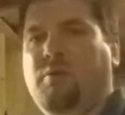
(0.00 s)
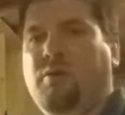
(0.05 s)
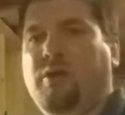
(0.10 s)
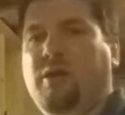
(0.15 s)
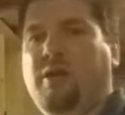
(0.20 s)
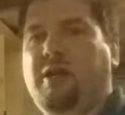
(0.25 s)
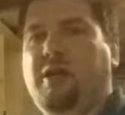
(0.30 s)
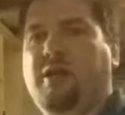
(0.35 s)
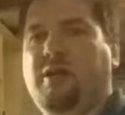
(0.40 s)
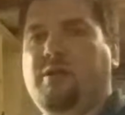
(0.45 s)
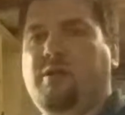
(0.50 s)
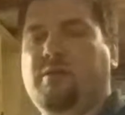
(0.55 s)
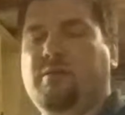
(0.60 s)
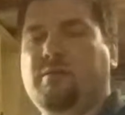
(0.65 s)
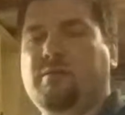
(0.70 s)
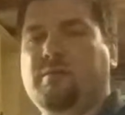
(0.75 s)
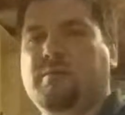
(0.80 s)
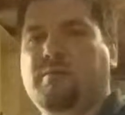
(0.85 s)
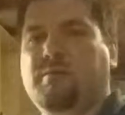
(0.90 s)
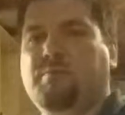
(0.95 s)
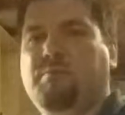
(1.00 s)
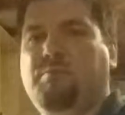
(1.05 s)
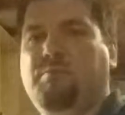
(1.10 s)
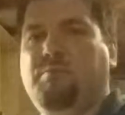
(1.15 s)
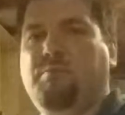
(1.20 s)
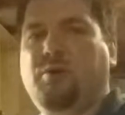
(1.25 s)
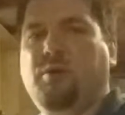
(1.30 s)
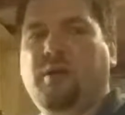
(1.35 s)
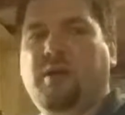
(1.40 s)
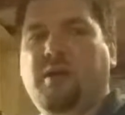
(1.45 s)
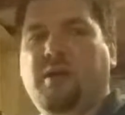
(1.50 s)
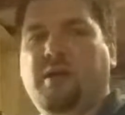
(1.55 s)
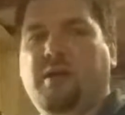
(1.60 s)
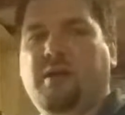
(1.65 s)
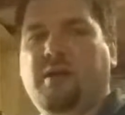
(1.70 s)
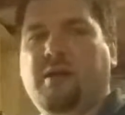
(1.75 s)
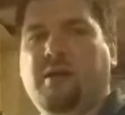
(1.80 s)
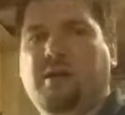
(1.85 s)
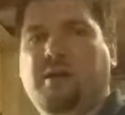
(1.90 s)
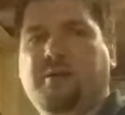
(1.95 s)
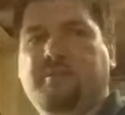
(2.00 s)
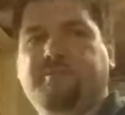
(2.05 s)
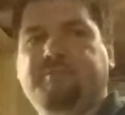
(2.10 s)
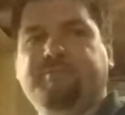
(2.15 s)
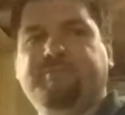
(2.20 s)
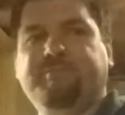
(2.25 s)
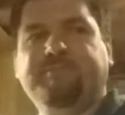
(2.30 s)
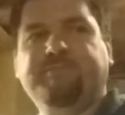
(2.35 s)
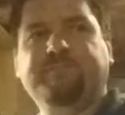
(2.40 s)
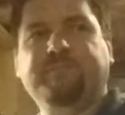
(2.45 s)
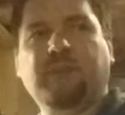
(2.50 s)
put it in put it in um,